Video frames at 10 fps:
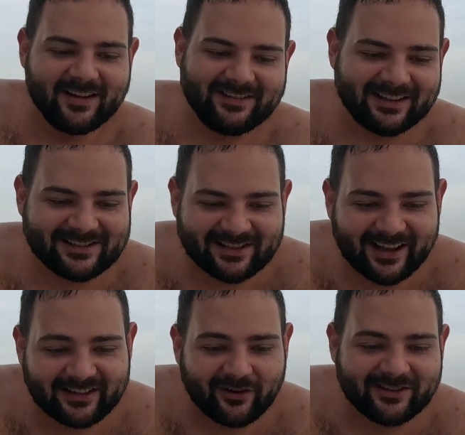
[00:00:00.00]
The
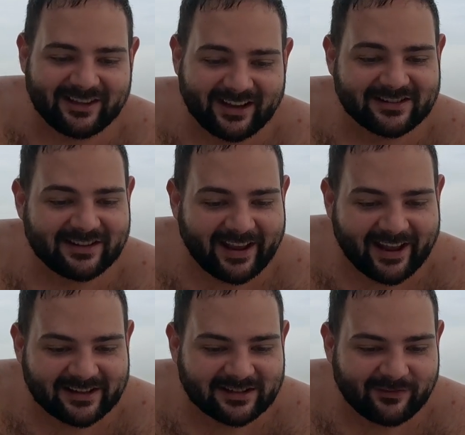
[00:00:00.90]
cell contains
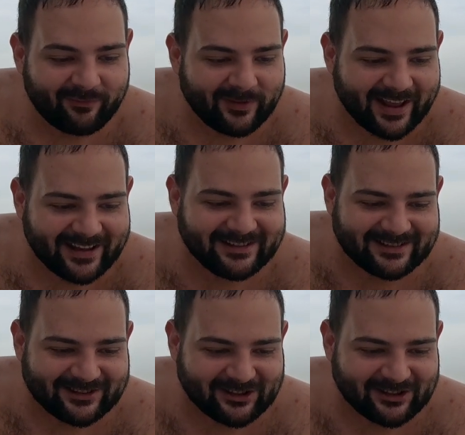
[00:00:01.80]
layers of plates